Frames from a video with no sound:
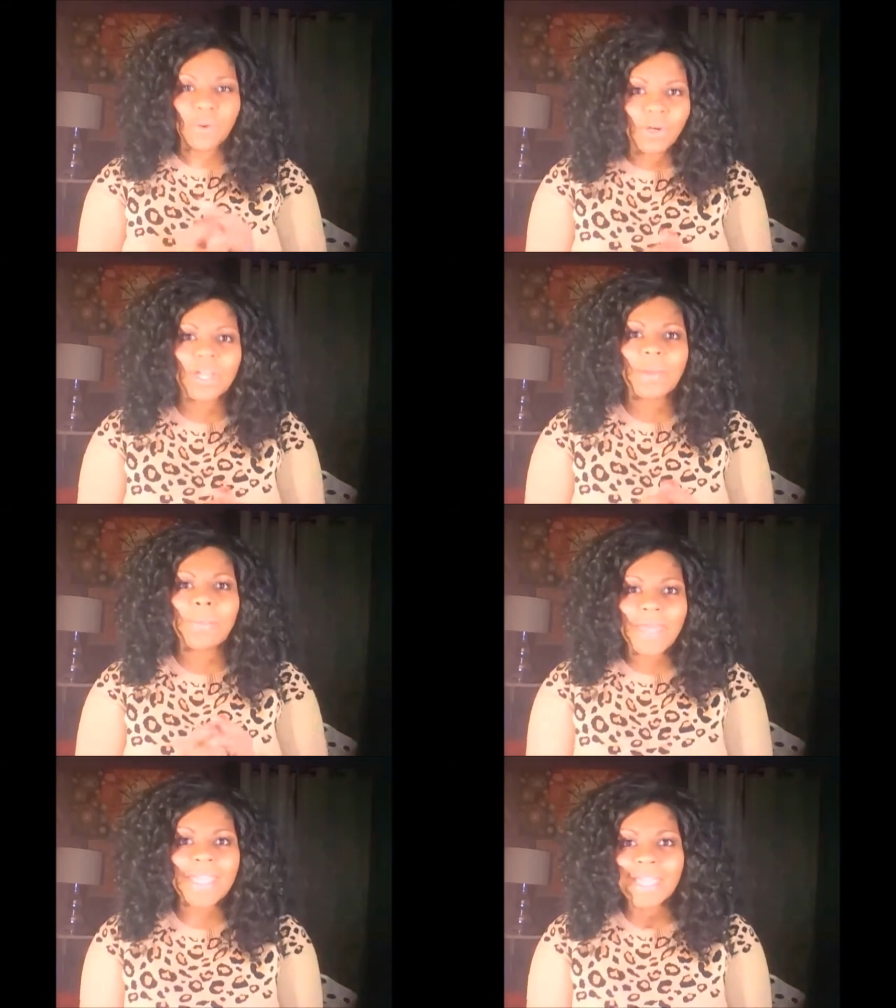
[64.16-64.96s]
we're going to
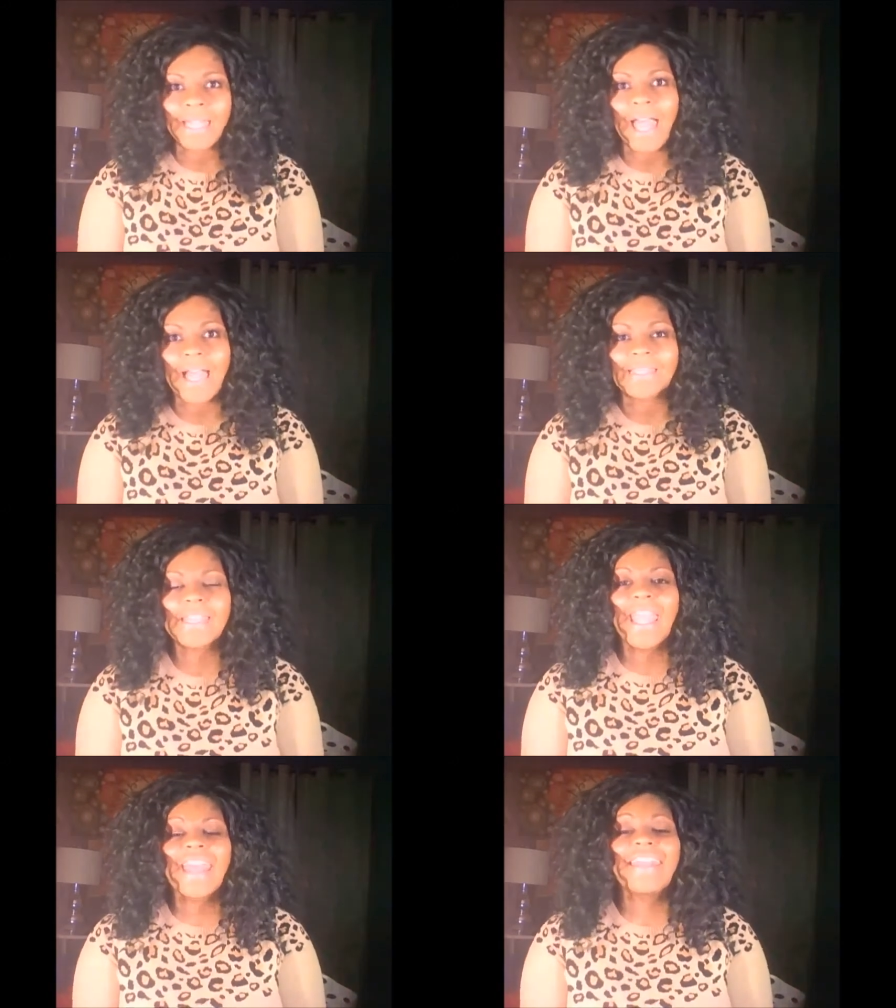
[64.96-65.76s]
make it
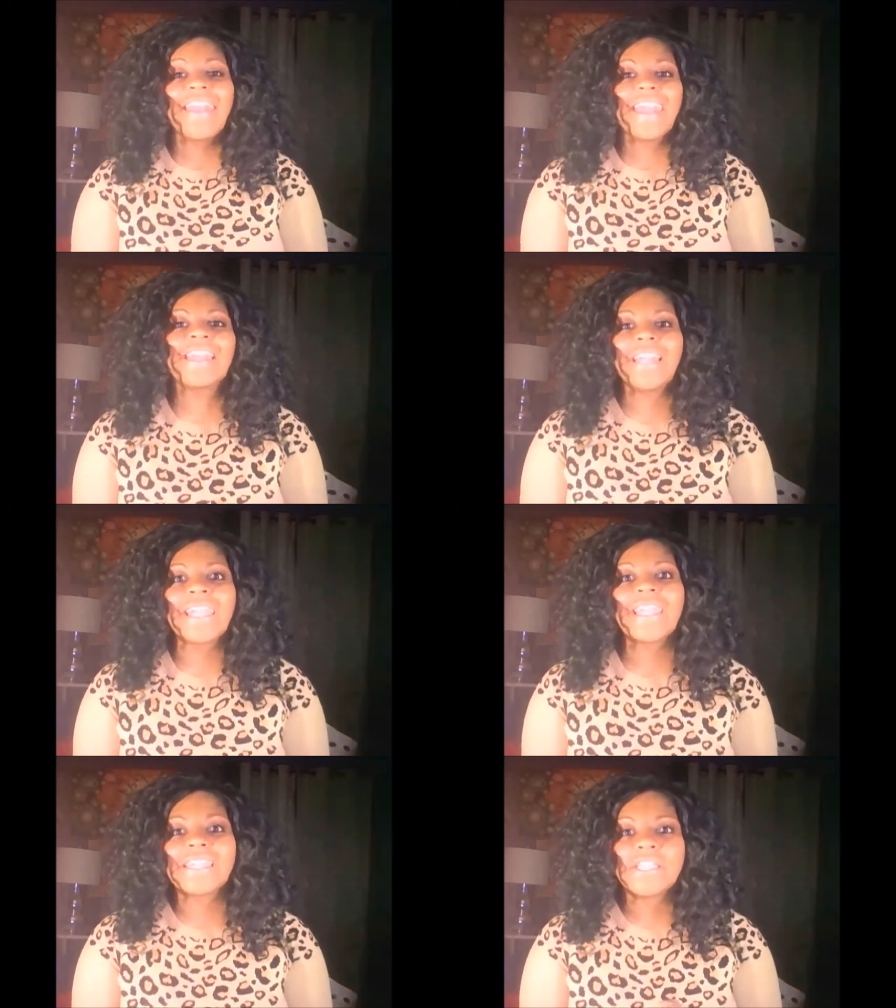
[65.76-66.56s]
last. They
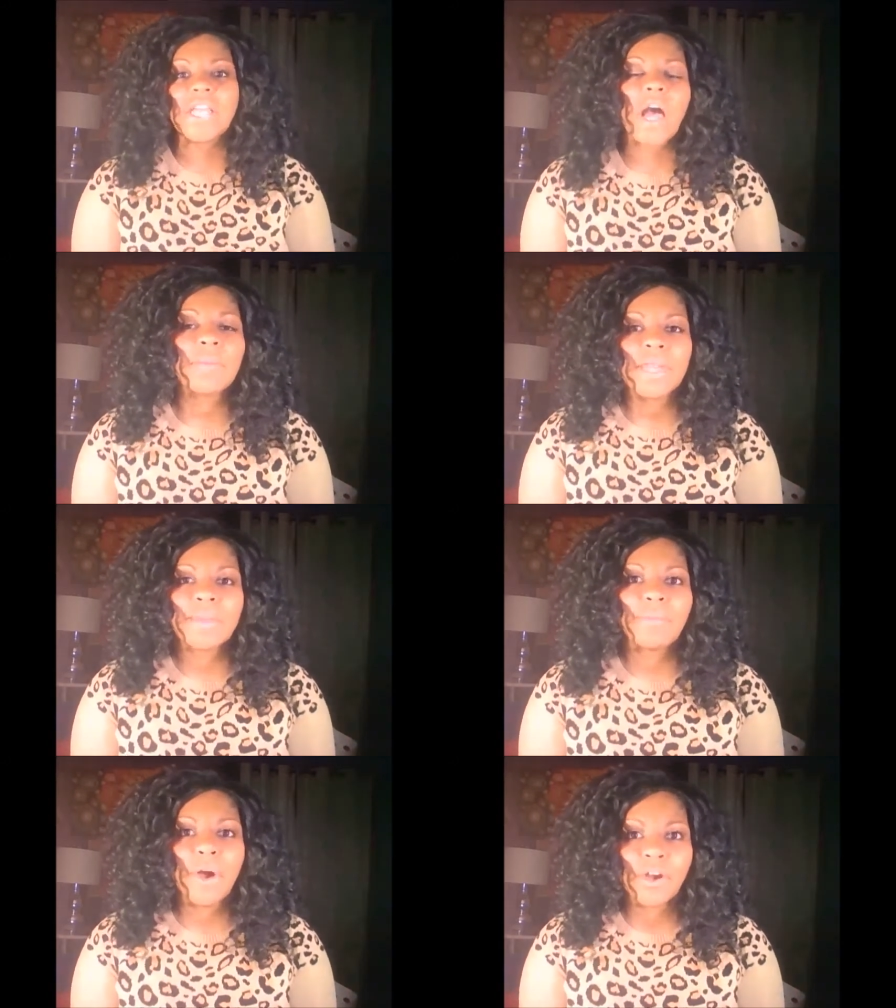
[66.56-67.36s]
like
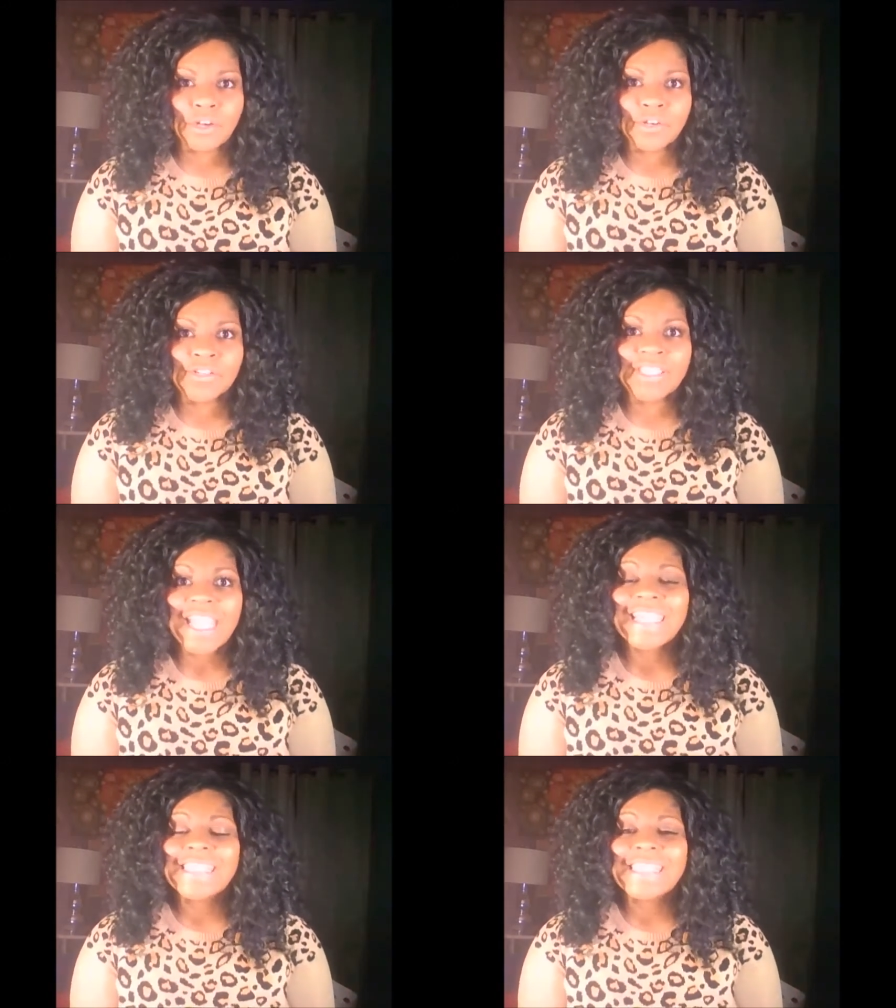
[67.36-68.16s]
dominant partners
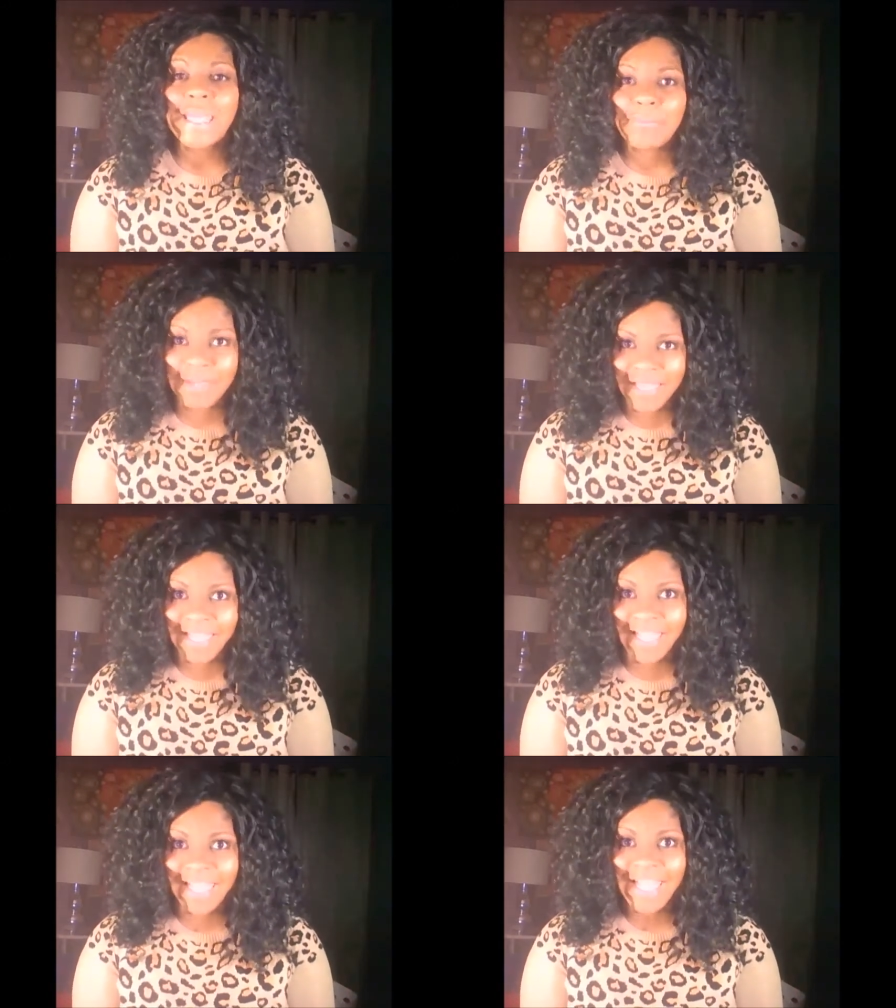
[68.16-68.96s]

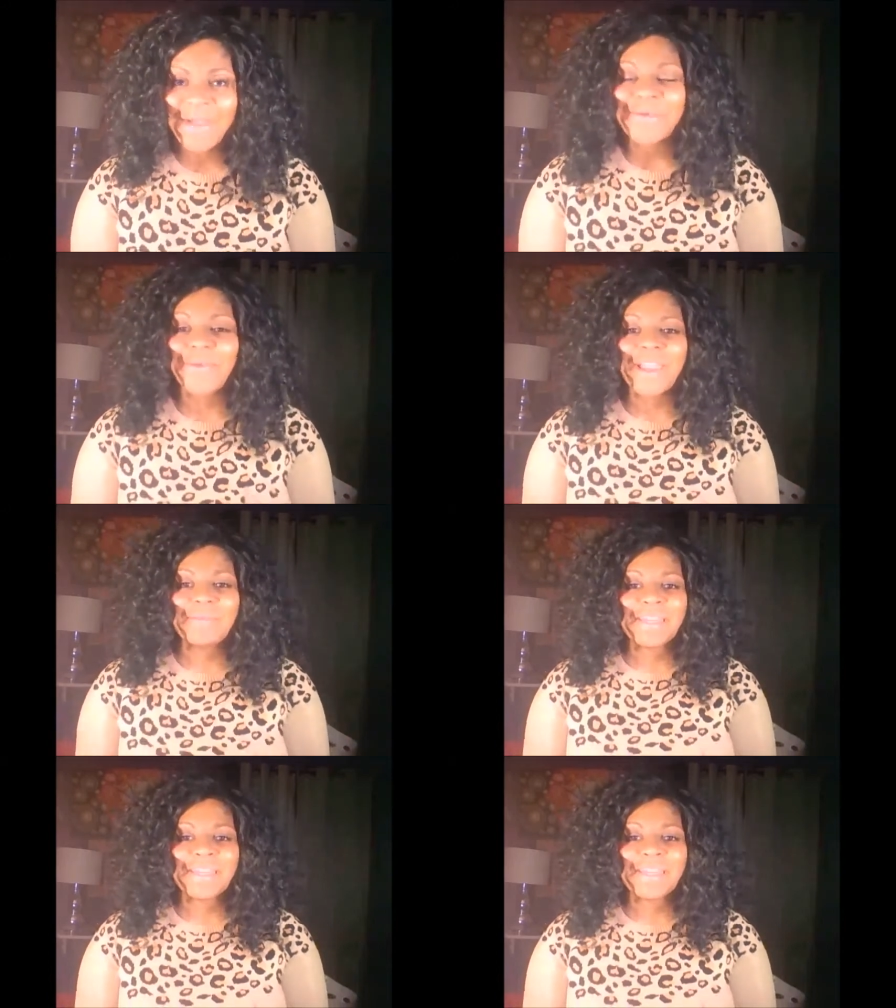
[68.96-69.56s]
typically, right?